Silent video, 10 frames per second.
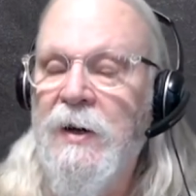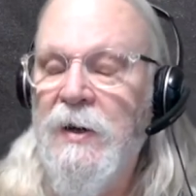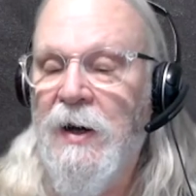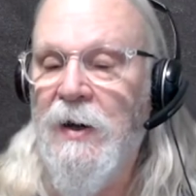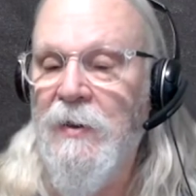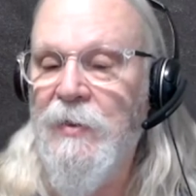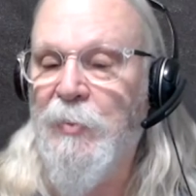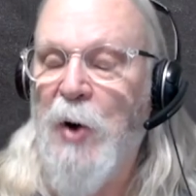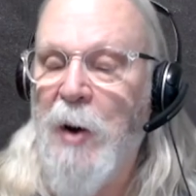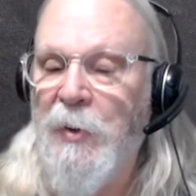the
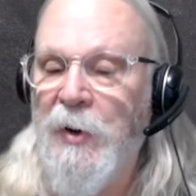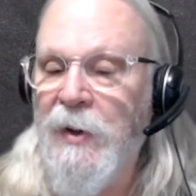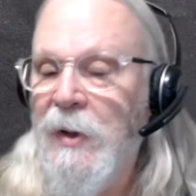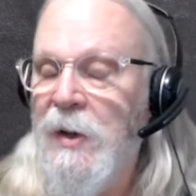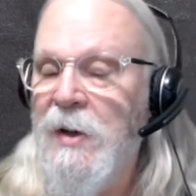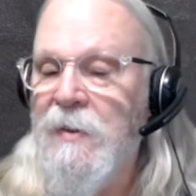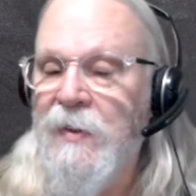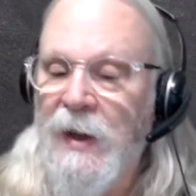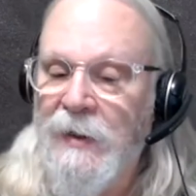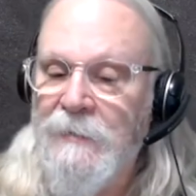property
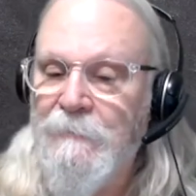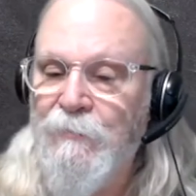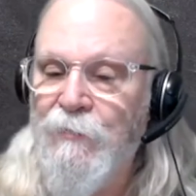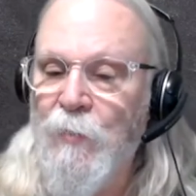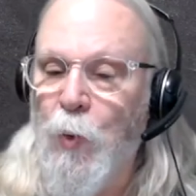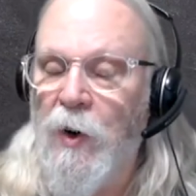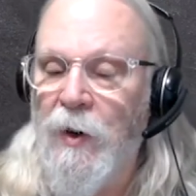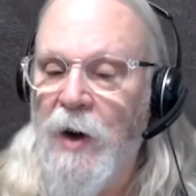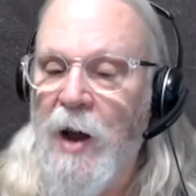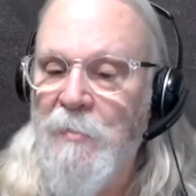that
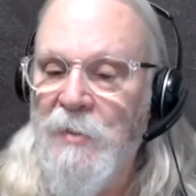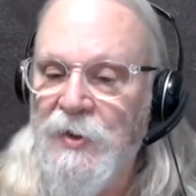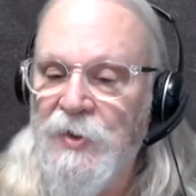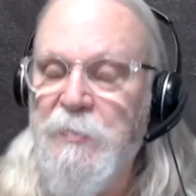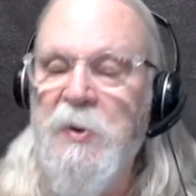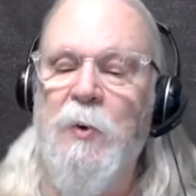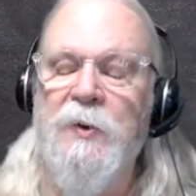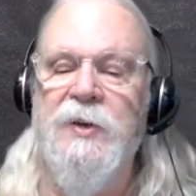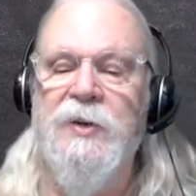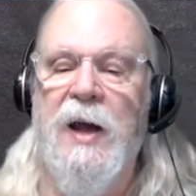where I'm in dispute
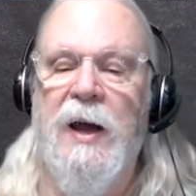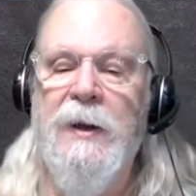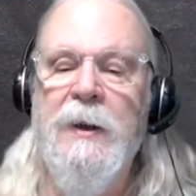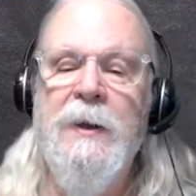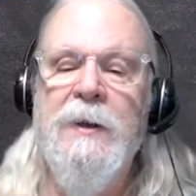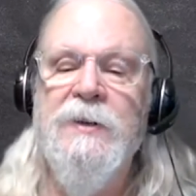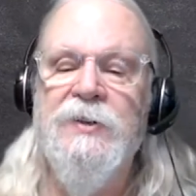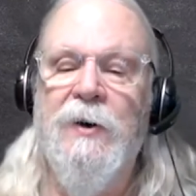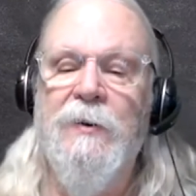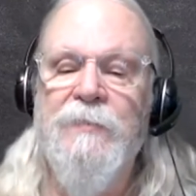with this guy.
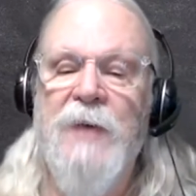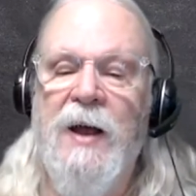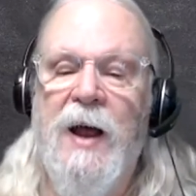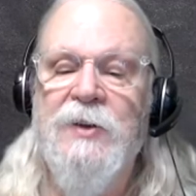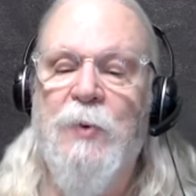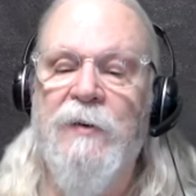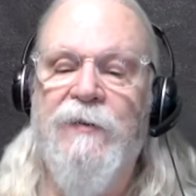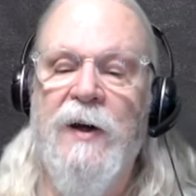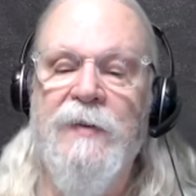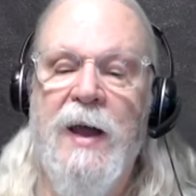So I just want to
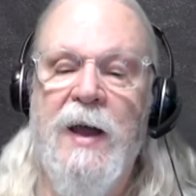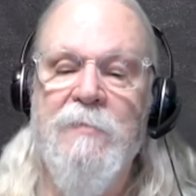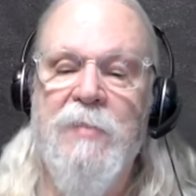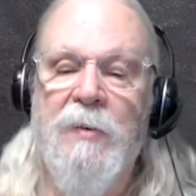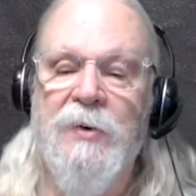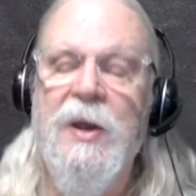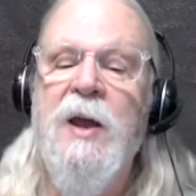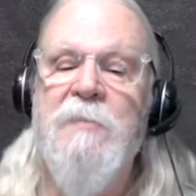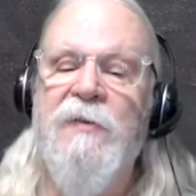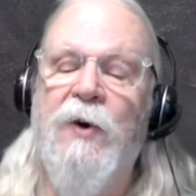find that and be able to,
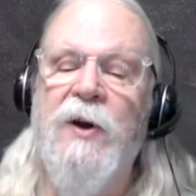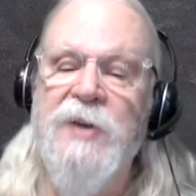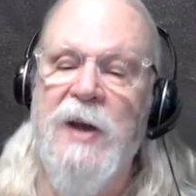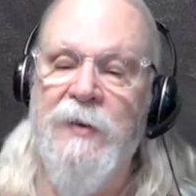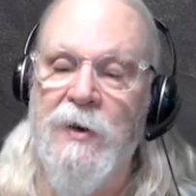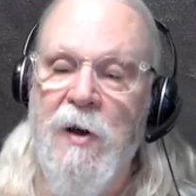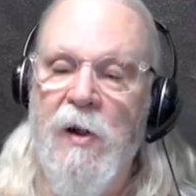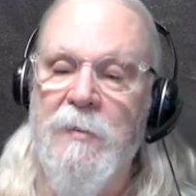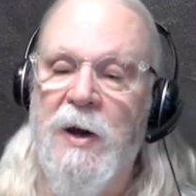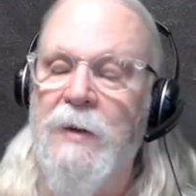before I stand there and
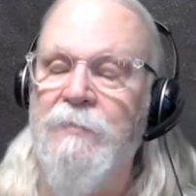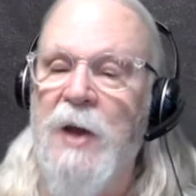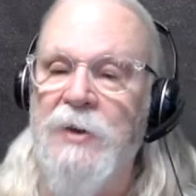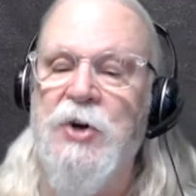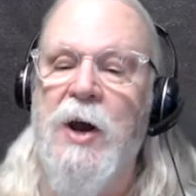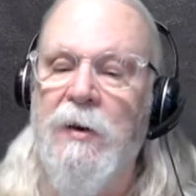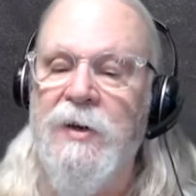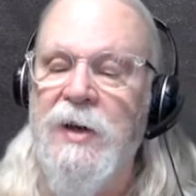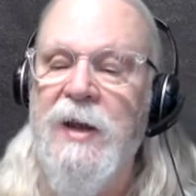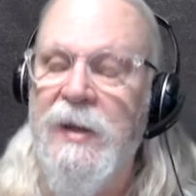call him a
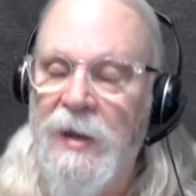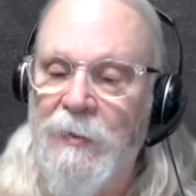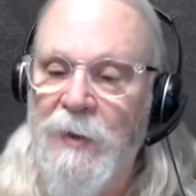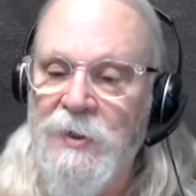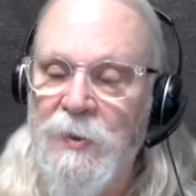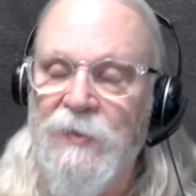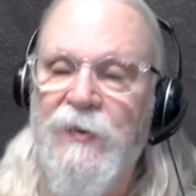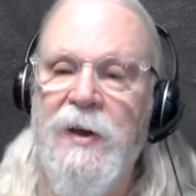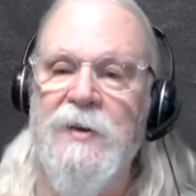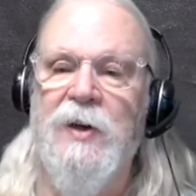childish idiot right to his
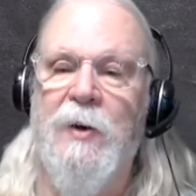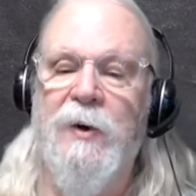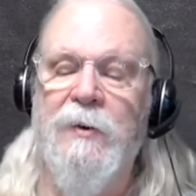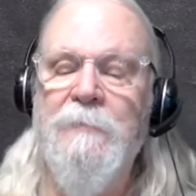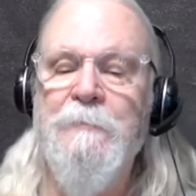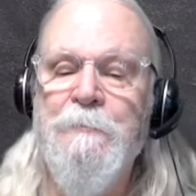face, I want